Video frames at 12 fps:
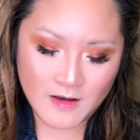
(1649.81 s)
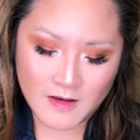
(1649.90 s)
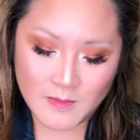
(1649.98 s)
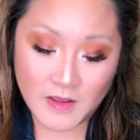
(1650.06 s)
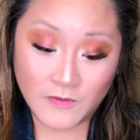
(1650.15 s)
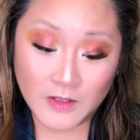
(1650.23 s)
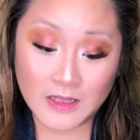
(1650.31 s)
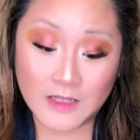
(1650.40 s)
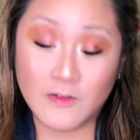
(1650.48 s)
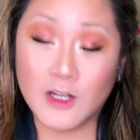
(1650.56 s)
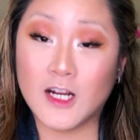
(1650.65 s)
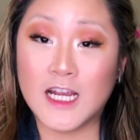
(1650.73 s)
If you
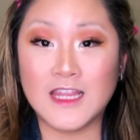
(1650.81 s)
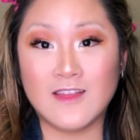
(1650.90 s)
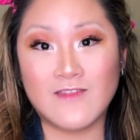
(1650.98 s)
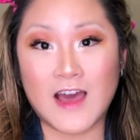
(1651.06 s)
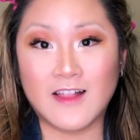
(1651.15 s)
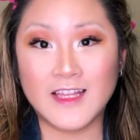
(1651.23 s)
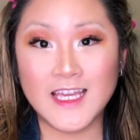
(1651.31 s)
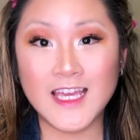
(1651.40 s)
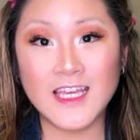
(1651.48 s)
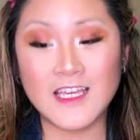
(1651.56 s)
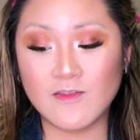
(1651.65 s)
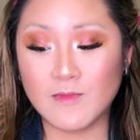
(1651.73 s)
live here in the
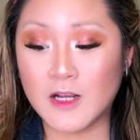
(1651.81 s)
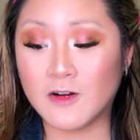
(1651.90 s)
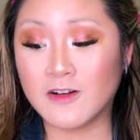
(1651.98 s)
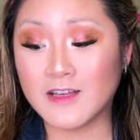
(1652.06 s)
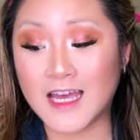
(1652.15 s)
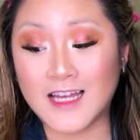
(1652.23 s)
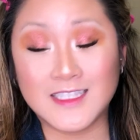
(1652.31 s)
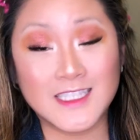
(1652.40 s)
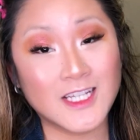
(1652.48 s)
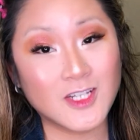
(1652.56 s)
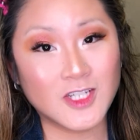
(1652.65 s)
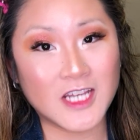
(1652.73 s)
Valley, give my girl
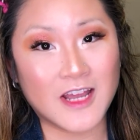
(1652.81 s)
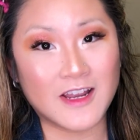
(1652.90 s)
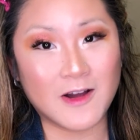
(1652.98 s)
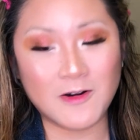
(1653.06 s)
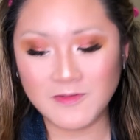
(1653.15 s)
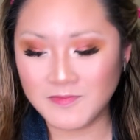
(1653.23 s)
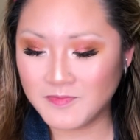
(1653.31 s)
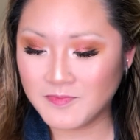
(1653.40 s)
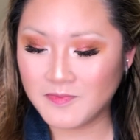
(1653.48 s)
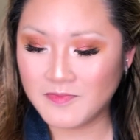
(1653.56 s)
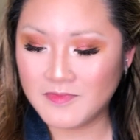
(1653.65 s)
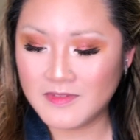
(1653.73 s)
Cassie a shout out.
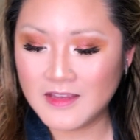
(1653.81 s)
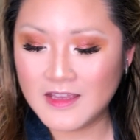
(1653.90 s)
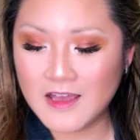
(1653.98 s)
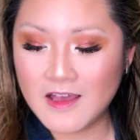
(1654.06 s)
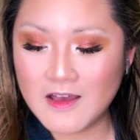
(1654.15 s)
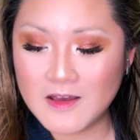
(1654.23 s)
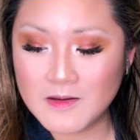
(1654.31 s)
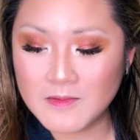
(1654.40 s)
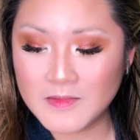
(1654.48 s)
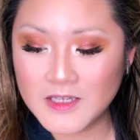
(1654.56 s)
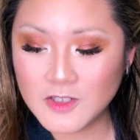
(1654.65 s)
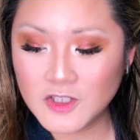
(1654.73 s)

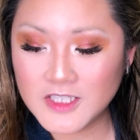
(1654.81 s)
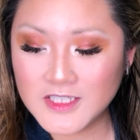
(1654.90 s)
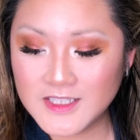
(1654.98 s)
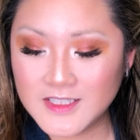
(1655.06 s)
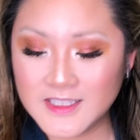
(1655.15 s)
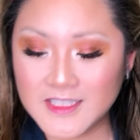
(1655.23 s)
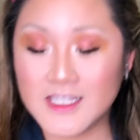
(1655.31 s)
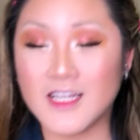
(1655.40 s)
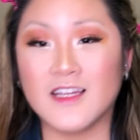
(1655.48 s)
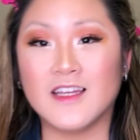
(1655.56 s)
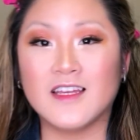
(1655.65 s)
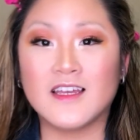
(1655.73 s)
She's
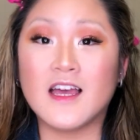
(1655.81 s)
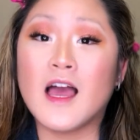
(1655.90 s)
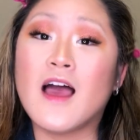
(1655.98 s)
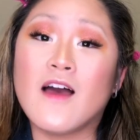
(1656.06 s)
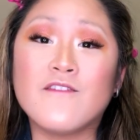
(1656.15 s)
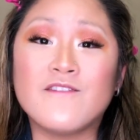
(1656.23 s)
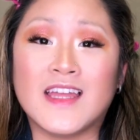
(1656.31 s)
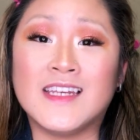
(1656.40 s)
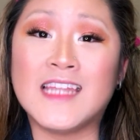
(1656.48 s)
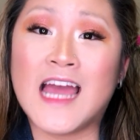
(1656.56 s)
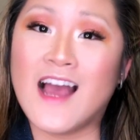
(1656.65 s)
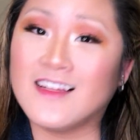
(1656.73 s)

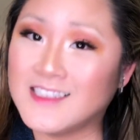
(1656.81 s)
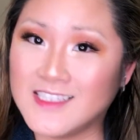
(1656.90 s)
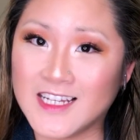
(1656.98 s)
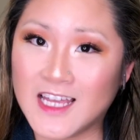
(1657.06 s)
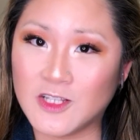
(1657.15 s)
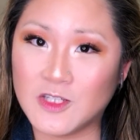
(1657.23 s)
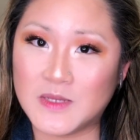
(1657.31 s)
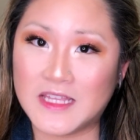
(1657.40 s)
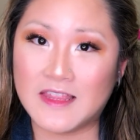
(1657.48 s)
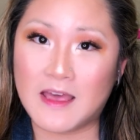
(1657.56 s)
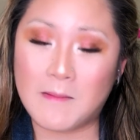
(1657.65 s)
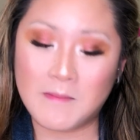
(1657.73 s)
fantastic at doing
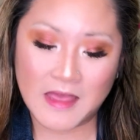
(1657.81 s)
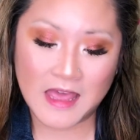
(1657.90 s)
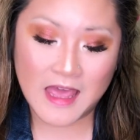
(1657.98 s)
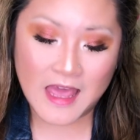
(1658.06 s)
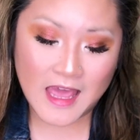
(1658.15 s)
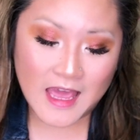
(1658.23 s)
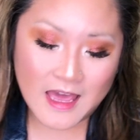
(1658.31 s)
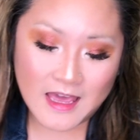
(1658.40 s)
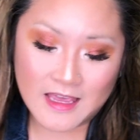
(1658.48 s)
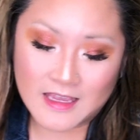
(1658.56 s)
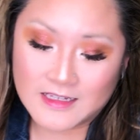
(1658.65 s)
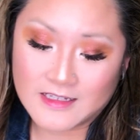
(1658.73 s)
them,
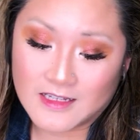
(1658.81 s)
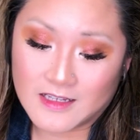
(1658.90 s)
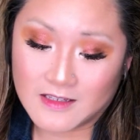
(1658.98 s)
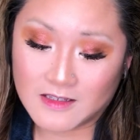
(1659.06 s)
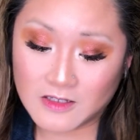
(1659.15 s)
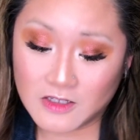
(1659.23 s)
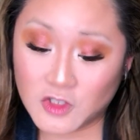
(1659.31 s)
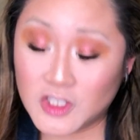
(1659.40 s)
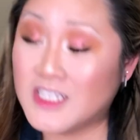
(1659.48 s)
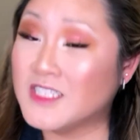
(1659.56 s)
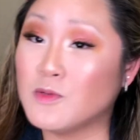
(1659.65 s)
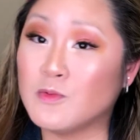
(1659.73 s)
and she
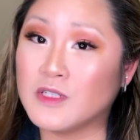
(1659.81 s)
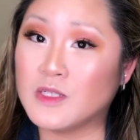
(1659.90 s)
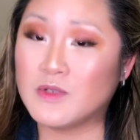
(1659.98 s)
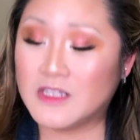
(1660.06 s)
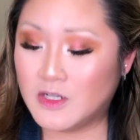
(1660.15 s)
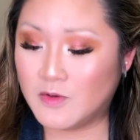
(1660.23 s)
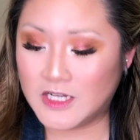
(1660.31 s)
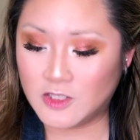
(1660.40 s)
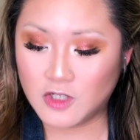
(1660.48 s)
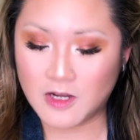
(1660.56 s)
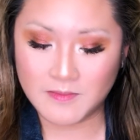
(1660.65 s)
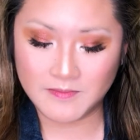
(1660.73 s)
does a really, really great
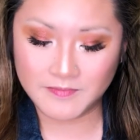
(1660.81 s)
job.